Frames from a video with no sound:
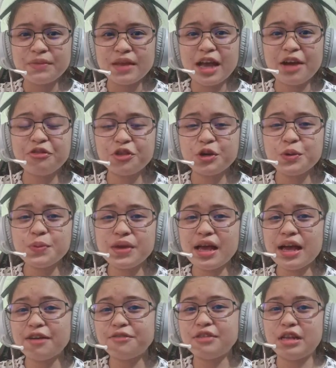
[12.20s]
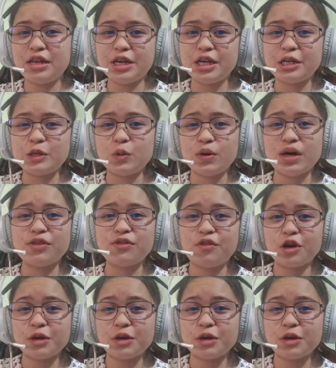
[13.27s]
After we have learned what